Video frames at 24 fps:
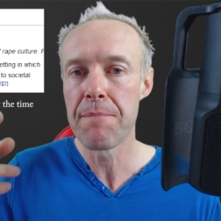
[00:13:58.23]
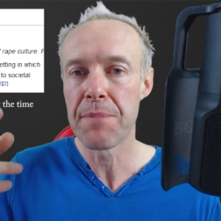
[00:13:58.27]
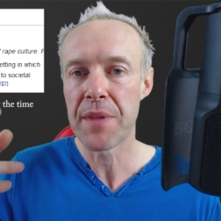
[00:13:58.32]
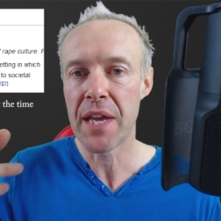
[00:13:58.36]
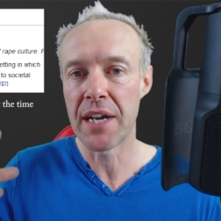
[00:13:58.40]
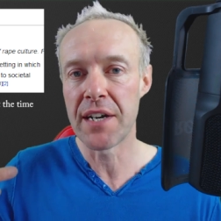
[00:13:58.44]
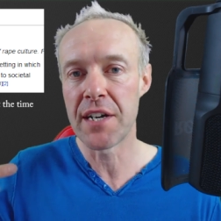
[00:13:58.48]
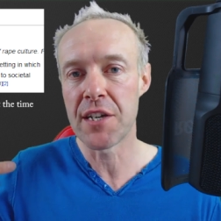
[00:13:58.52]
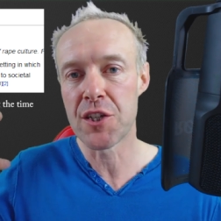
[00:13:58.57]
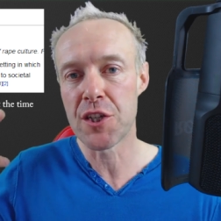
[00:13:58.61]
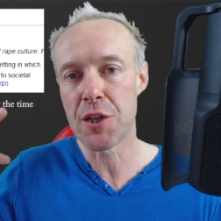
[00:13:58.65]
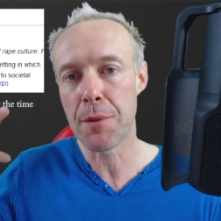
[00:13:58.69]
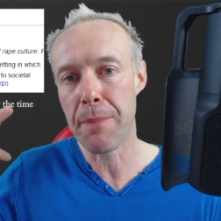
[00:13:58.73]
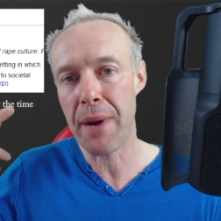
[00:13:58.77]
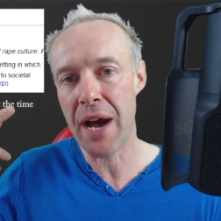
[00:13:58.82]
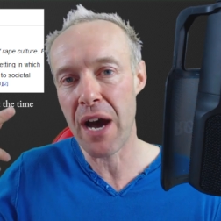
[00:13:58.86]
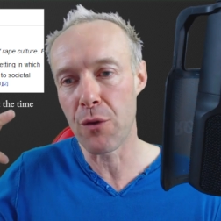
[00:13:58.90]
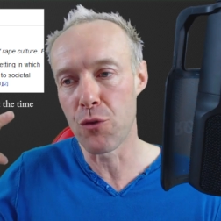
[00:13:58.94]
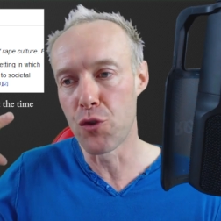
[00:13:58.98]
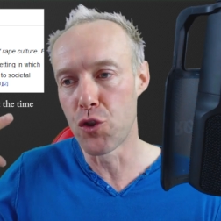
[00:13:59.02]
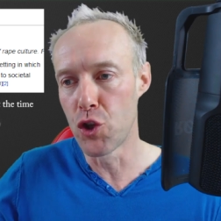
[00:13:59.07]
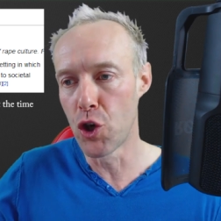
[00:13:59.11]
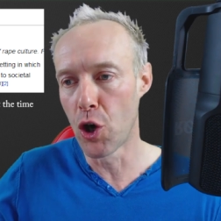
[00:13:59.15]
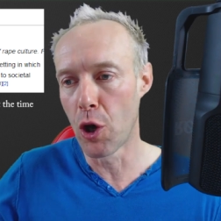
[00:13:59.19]
and it's
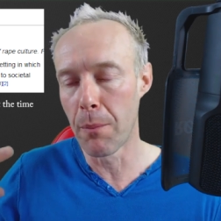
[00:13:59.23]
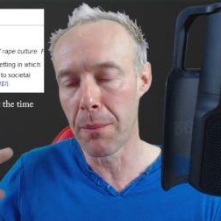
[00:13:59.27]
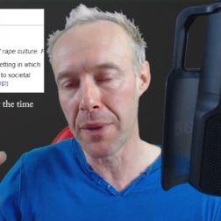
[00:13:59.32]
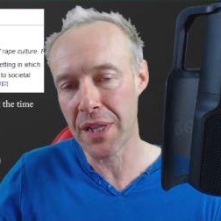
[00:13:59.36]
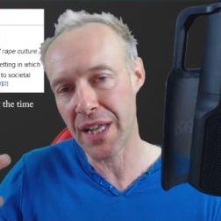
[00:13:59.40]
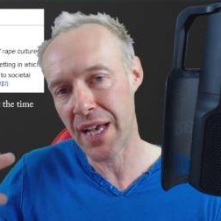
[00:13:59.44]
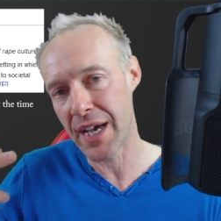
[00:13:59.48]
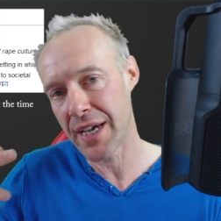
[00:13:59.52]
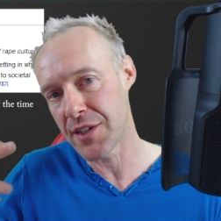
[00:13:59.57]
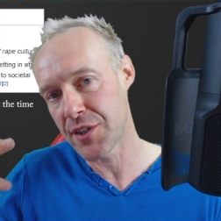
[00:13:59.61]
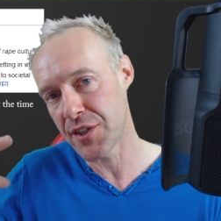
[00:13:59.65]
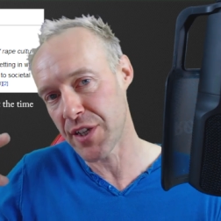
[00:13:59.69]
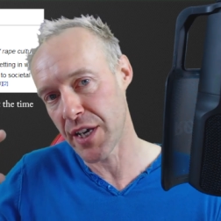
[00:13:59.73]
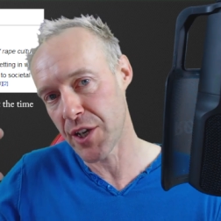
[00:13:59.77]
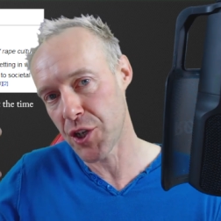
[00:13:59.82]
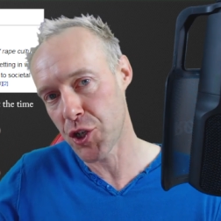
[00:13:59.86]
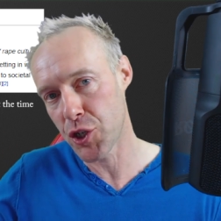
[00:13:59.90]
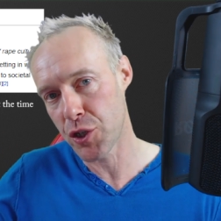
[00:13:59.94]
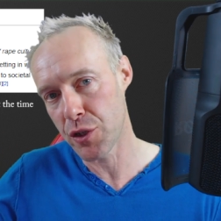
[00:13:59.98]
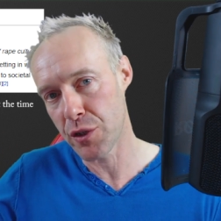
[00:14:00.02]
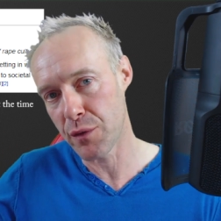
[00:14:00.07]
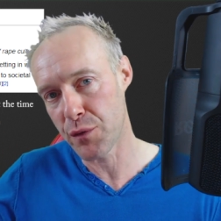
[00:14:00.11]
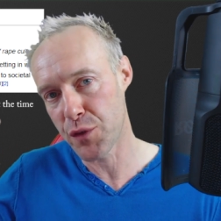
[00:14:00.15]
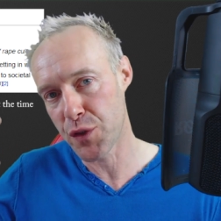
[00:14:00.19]
about
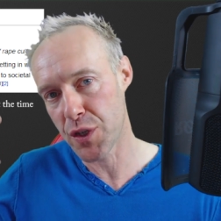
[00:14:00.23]
normalization of